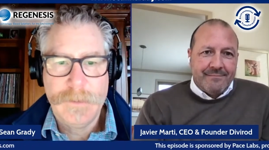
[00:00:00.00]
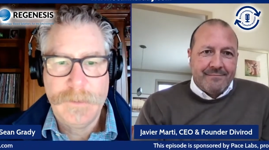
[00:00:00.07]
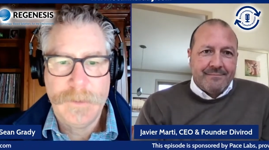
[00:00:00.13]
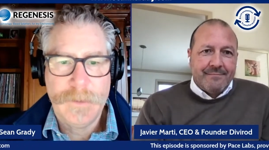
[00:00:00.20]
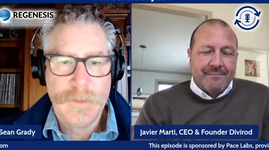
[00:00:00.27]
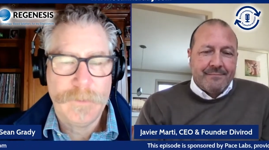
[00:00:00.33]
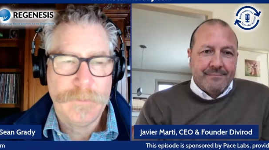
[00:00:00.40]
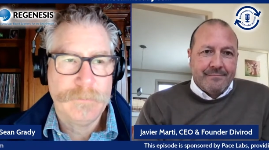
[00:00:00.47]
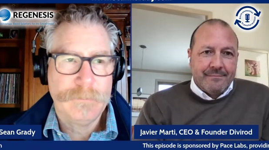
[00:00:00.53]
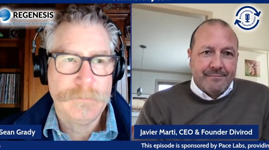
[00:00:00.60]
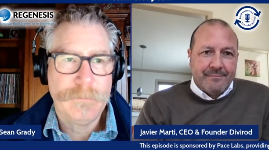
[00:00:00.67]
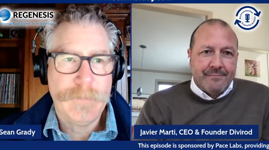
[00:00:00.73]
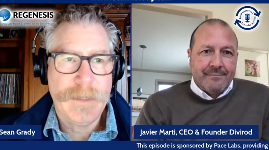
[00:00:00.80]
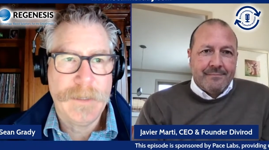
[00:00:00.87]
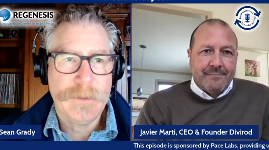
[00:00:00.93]
Speaker 1: you know,
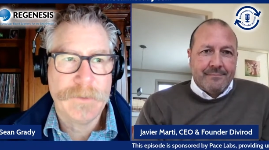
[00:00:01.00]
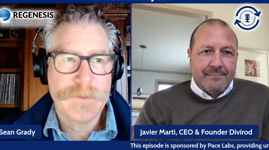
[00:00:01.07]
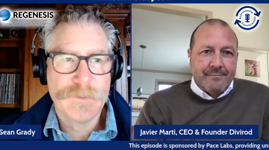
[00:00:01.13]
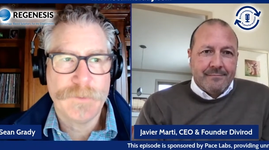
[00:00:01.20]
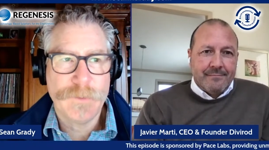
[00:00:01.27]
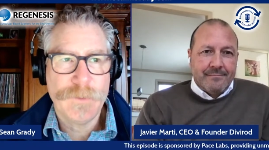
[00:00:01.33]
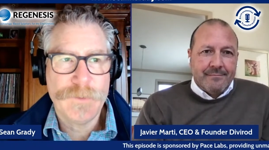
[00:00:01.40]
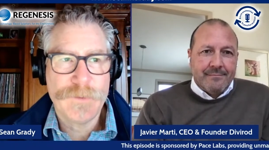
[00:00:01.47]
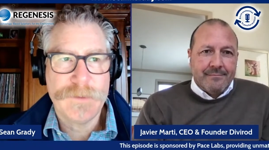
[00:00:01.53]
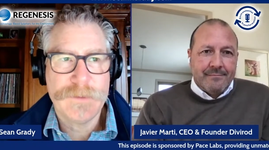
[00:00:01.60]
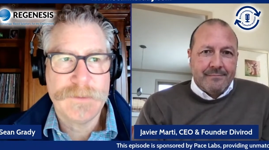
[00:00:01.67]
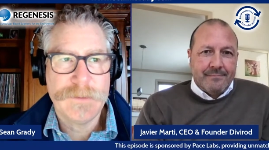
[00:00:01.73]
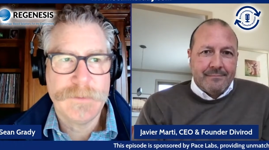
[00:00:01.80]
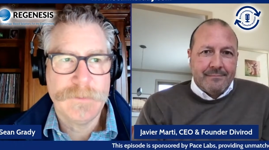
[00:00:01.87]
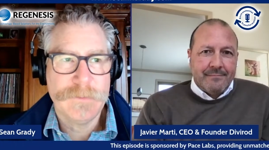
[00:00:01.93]
better
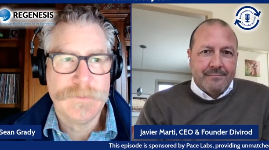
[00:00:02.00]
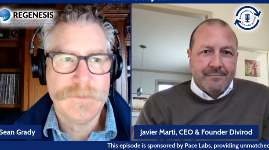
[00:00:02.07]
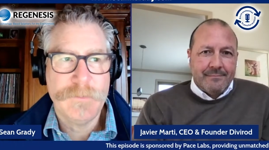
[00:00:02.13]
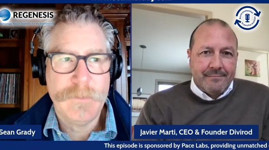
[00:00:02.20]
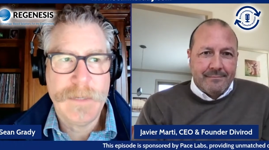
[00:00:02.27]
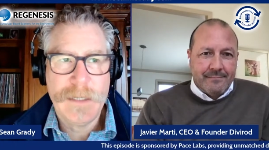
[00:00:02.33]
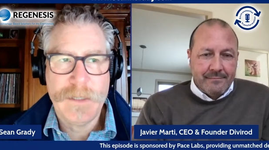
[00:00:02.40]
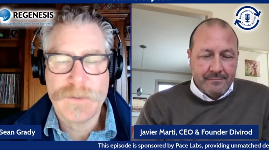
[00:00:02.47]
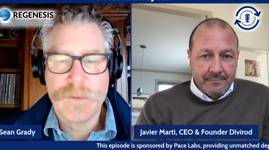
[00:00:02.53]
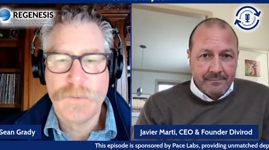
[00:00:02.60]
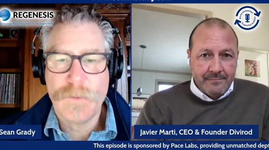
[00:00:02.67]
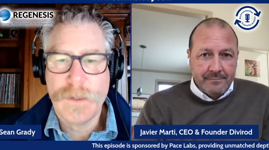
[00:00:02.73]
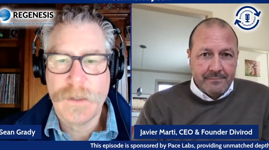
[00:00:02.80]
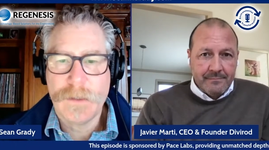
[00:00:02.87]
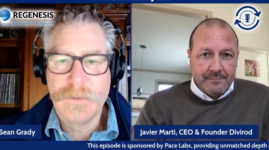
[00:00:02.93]
solutions to, to manage
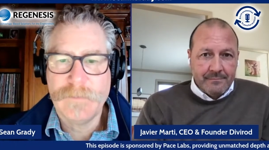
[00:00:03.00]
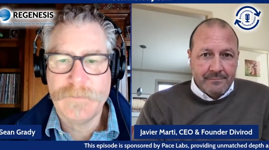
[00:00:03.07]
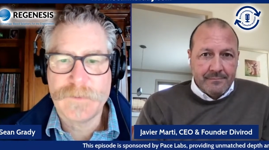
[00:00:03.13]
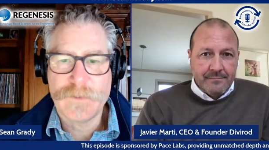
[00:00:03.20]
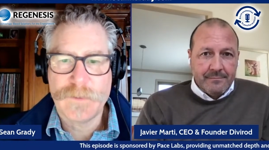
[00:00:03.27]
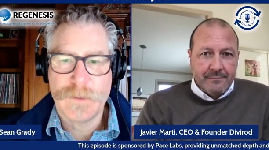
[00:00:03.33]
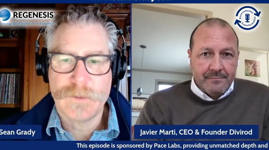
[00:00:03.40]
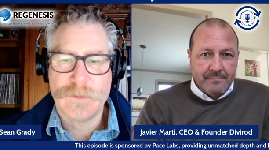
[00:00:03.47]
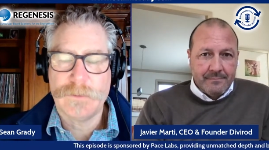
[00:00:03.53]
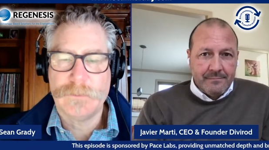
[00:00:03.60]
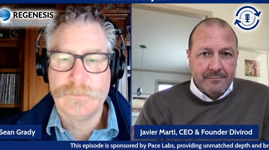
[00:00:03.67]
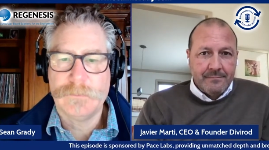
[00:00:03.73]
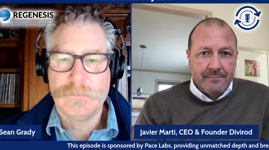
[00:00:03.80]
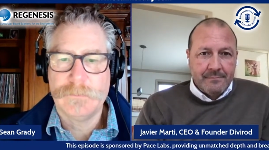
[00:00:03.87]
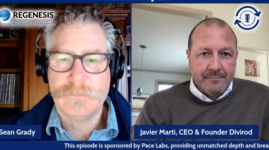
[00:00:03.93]
our water
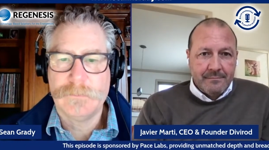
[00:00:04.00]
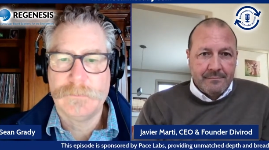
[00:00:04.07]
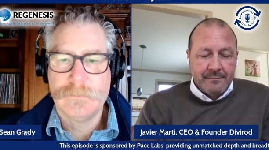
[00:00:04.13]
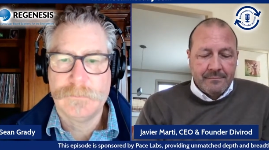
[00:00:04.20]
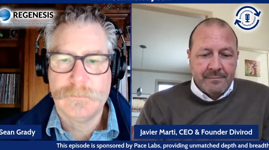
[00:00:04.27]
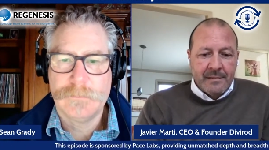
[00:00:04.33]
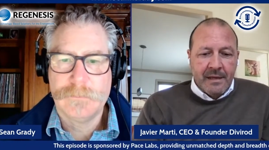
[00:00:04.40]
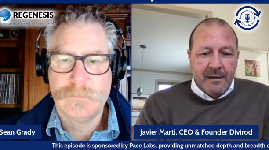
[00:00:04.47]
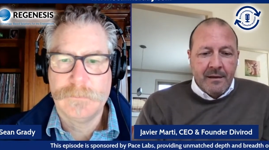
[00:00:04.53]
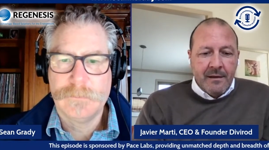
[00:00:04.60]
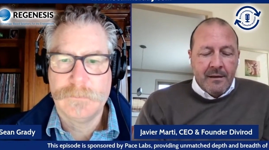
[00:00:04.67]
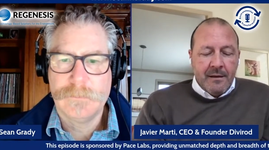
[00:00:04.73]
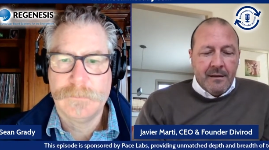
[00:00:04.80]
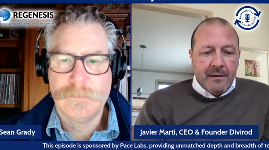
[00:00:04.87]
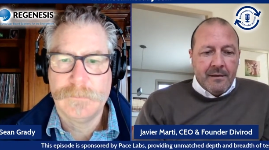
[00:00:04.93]
infrastructure"?
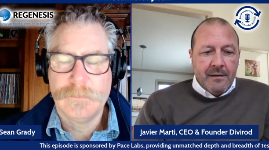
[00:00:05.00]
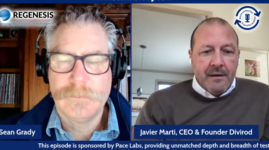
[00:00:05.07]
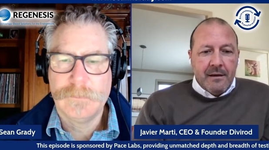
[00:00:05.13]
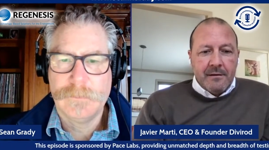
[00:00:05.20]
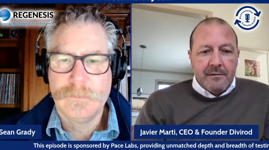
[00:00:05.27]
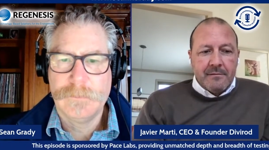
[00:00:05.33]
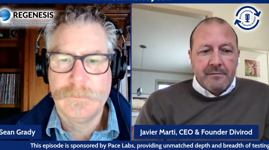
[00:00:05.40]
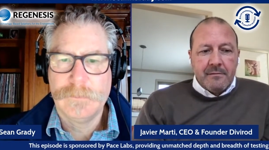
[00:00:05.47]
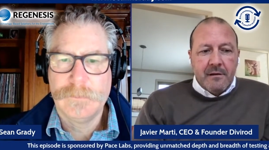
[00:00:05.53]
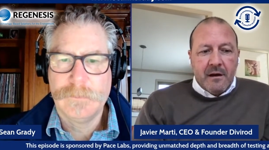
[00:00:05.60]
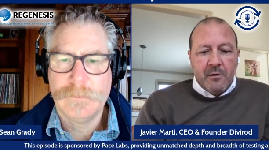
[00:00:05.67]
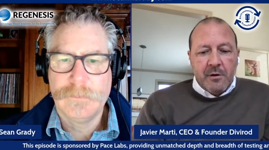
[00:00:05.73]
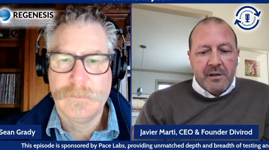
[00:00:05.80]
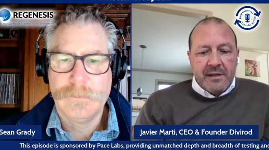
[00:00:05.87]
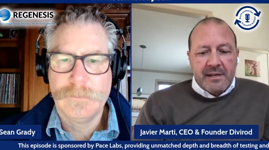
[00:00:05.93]
Speaker 2: Yeah,
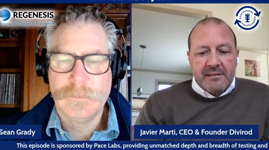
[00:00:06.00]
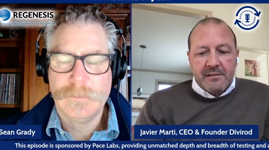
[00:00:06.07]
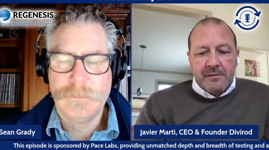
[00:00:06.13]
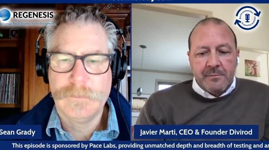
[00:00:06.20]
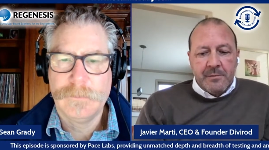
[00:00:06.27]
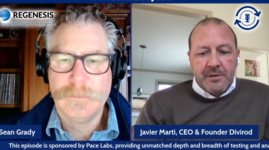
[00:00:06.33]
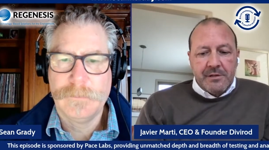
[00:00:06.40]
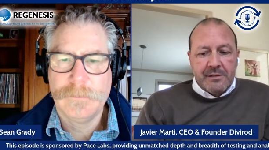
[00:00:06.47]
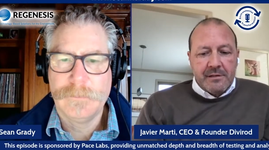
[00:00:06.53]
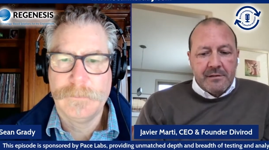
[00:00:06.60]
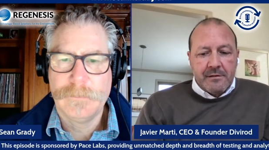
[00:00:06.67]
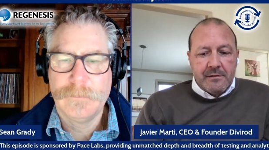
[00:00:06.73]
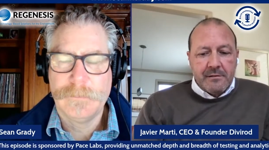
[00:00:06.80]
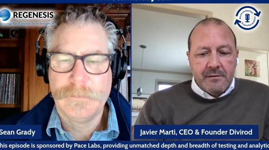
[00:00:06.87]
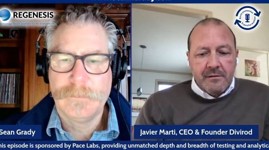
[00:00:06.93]
our customers
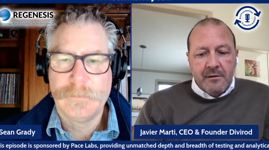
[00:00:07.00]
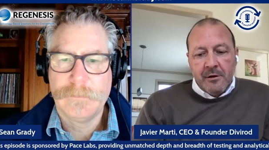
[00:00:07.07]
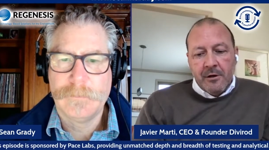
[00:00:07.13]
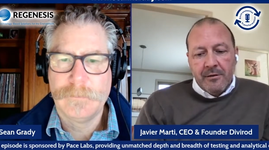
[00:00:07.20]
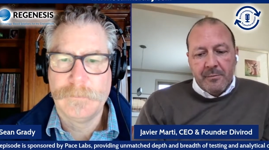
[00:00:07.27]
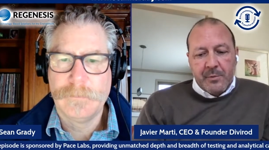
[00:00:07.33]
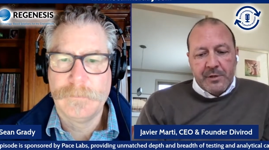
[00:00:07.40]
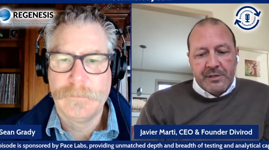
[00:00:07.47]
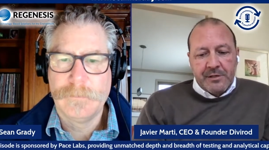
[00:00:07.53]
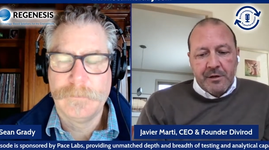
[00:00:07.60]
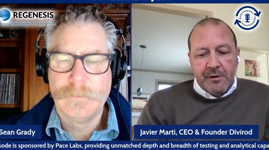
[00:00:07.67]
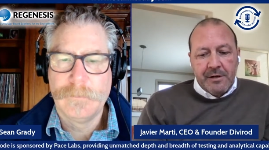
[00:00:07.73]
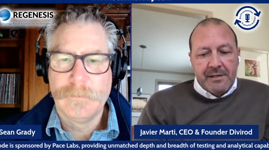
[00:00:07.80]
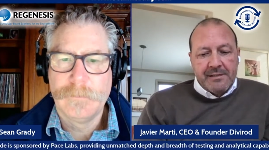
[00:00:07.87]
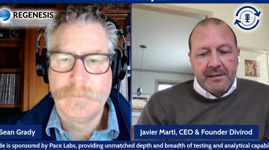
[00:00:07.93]
are, you know, the
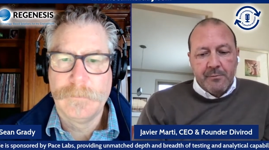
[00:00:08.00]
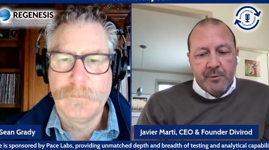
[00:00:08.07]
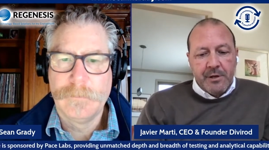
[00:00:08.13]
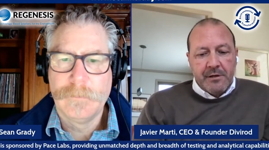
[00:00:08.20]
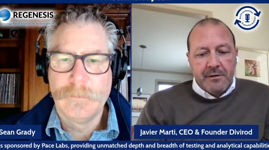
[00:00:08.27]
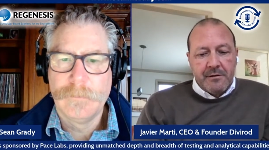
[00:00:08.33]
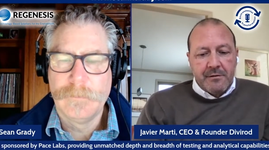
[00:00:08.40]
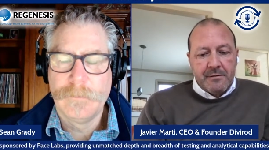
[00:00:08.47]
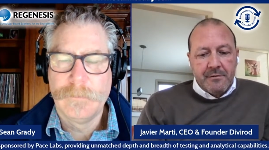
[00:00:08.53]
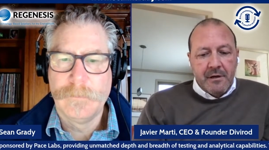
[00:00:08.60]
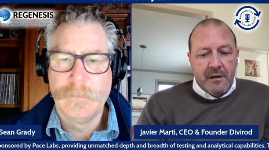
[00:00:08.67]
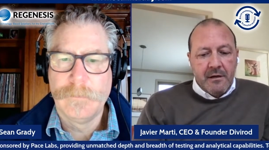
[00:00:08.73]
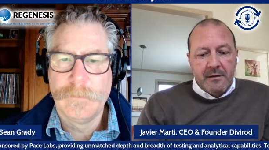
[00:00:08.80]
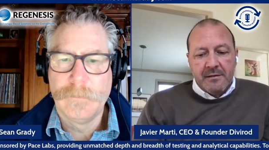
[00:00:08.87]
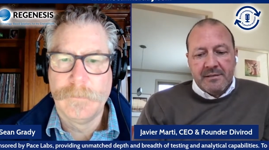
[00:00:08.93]
personas that we are
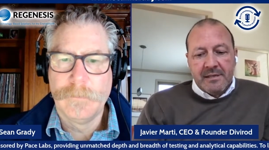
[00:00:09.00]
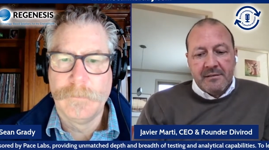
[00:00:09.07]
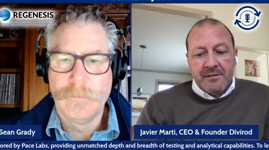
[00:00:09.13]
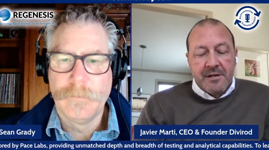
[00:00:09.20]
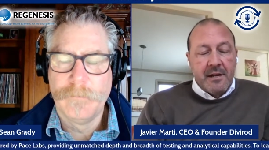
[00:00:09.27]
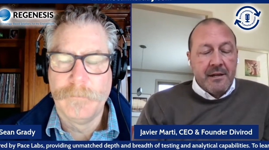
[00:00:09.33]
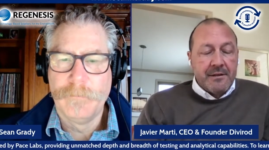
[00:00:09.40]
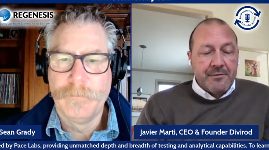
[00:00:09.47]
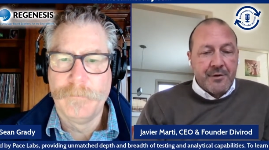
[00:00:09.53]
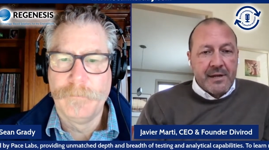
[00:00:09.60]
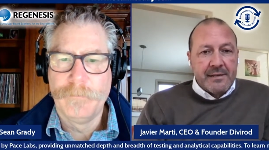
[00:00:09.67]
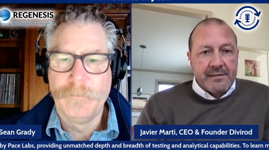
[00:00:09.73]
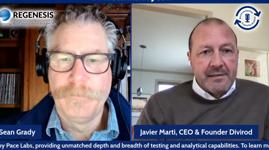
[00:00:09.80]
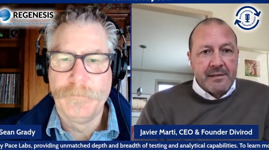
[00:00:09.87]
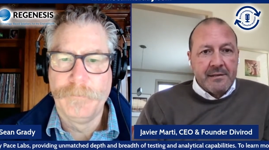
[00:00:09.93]
uh, essentially
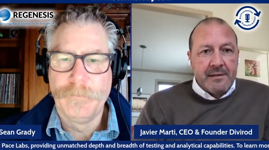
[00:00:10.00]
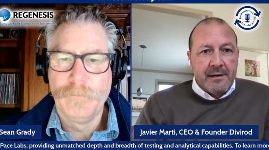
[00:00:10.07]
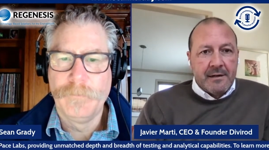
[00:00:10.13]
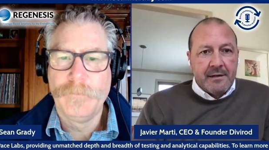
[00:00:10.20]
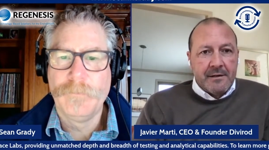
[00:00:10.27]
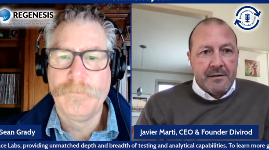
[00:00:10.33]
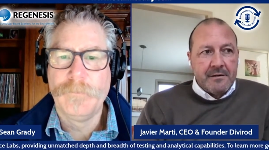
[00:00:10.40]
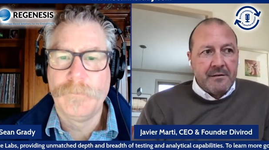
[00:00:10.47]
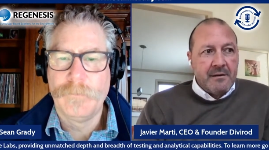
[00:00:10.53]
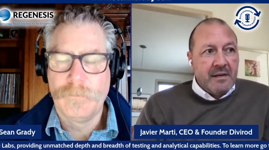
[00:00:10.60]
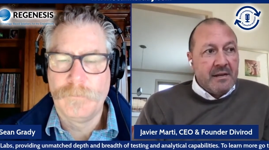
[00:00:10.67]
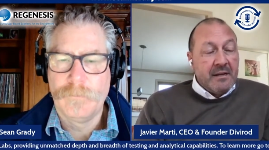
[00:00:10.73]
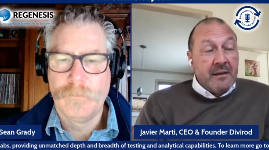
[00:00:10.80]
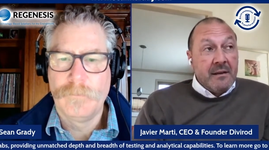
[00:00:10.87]
addressing are,